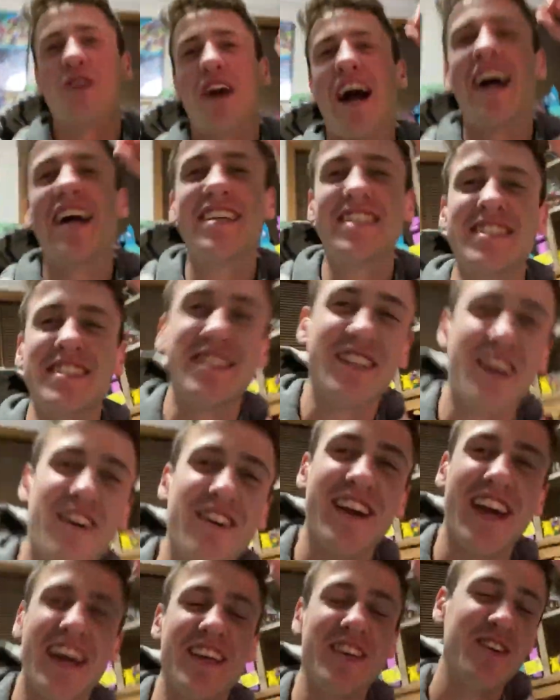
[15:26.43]
I
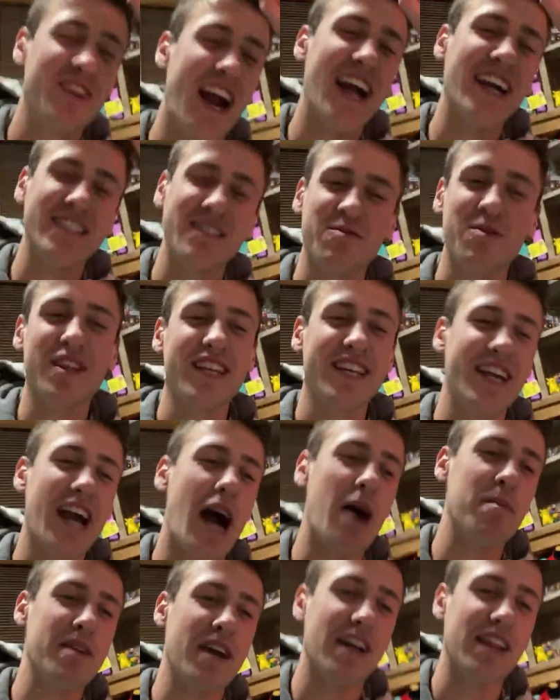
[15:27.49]
okay. You guys really
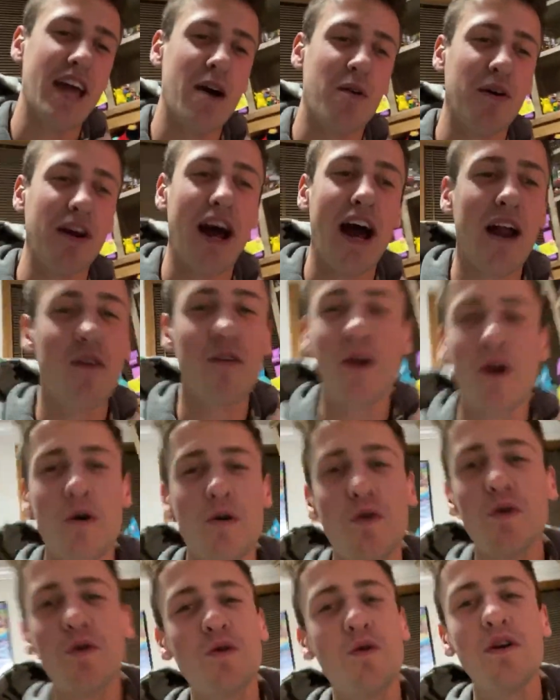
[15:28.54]
got me on that one. I don't know
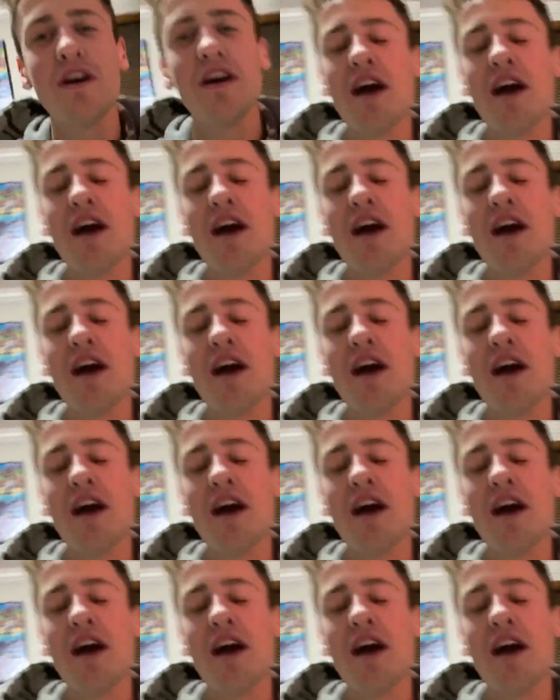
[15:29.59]
who